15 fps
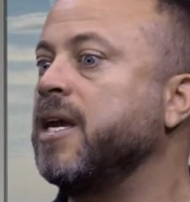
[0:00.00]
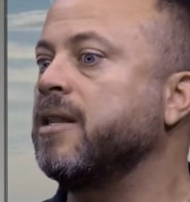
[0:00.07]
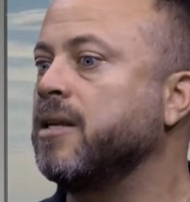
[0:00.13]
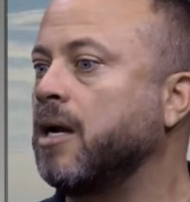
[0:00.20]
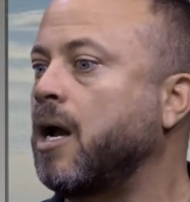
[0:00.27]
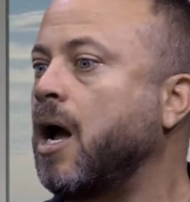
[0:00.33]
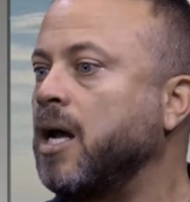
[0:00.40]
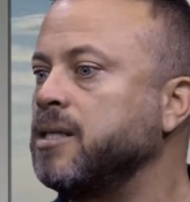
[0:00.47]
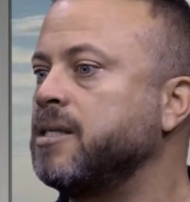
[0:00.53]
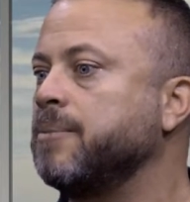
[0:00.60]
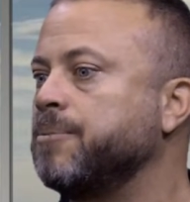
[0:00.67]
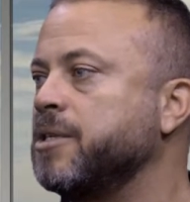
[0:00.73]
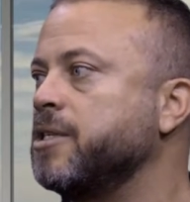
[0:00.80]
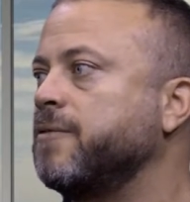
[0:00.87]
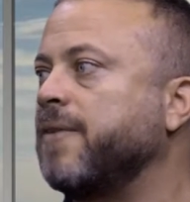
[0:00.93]
the
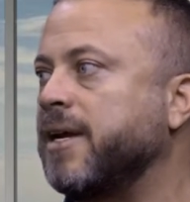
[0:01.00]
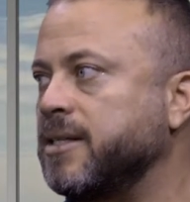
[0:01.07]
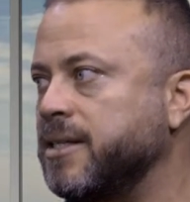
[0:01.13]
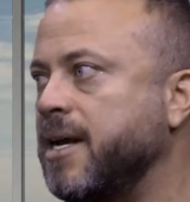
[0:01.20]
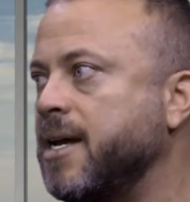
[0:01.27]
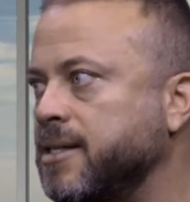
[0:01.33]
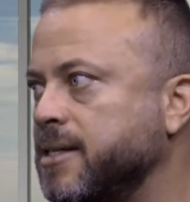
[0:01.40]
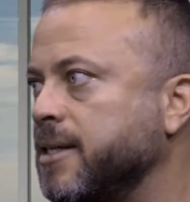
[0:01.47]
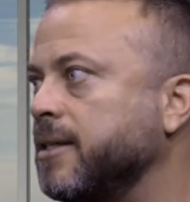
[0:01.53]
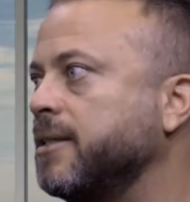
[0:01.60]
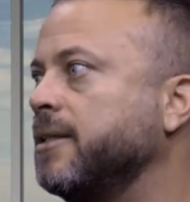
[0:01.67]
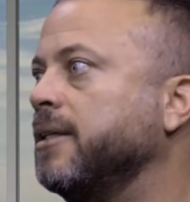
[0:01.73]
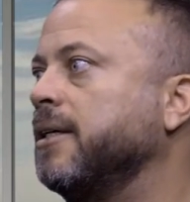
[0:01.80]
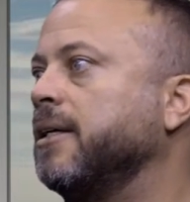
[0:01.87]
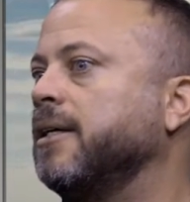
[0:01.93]
concept is fantastic.
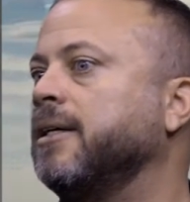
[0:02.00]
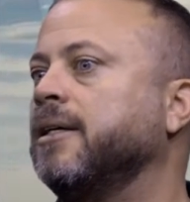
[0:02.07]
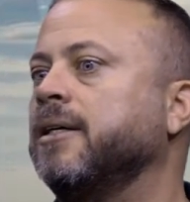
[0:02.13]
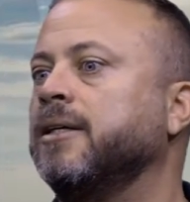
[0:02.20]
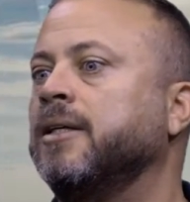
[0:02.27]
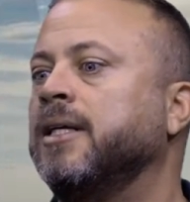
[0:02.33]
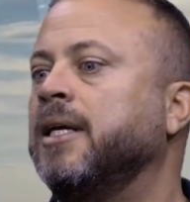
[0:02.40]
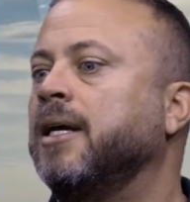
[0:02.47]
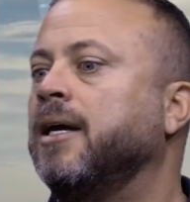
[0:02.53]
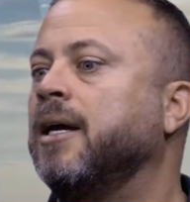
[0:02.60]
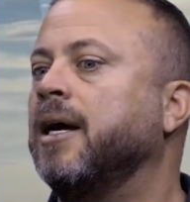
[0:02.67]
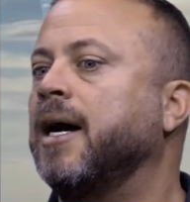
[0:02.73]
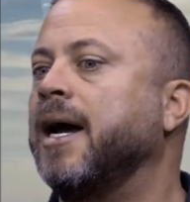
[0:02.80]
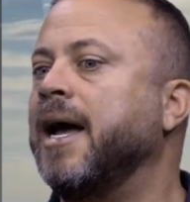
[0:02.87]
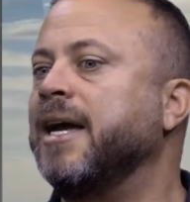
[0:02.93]

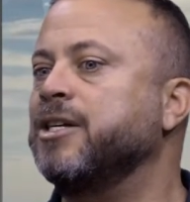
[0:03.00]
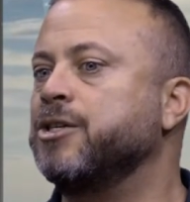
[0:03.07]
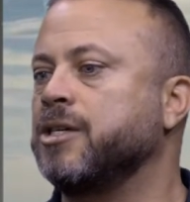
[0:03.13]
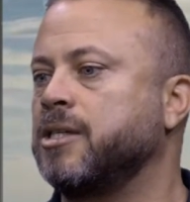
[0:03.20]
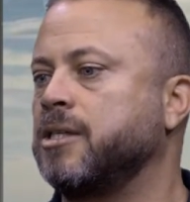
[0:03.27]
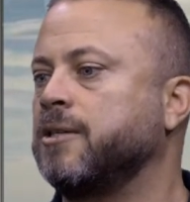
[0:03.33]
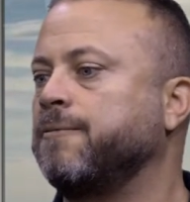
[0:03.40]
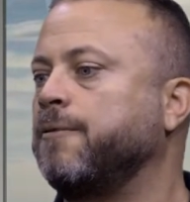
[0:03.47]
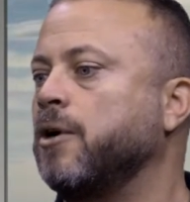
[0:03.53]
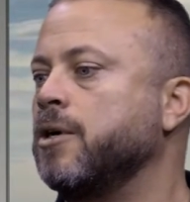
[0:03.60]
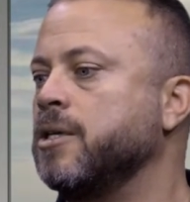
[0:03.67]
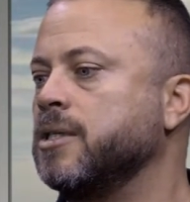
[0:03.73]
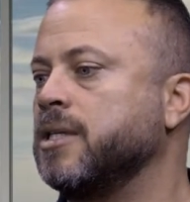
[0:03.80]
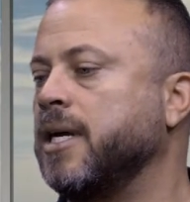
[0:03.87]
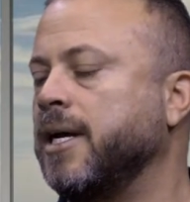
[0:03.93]
I just as far
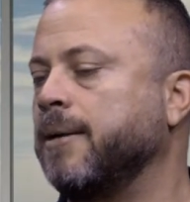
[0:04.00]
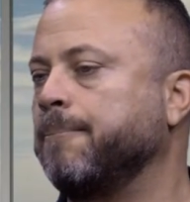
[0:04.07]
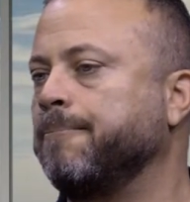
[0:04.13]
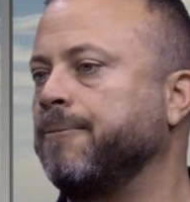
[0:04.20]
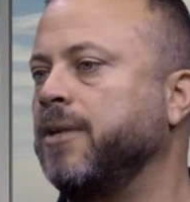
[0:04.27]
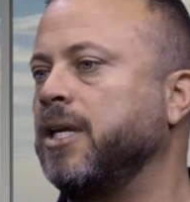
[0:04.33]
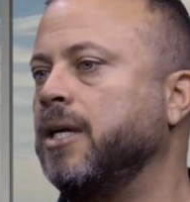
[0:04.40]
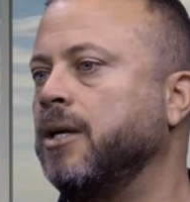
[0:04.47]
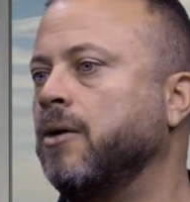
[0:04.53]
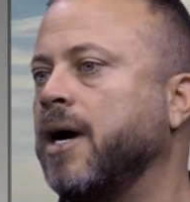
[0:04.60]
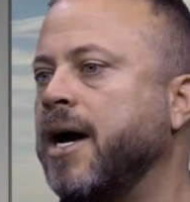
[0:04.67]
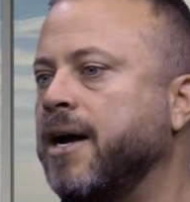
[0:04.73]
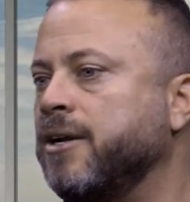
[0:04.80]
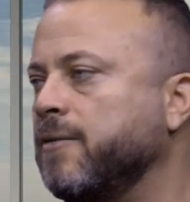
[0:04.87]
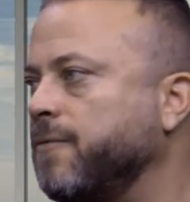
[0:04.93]
as
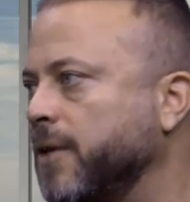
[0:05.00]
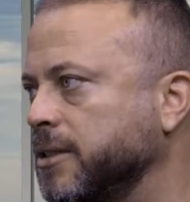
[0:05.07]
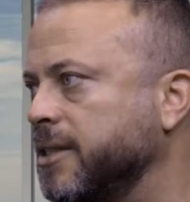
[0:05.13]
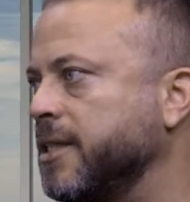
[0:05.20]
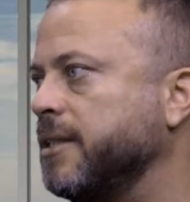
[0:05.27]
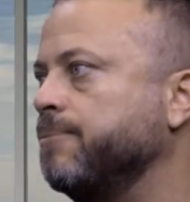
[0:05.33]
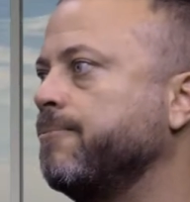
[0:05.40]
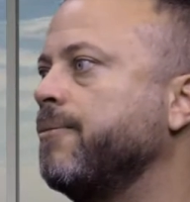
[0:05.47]
how do you fund it?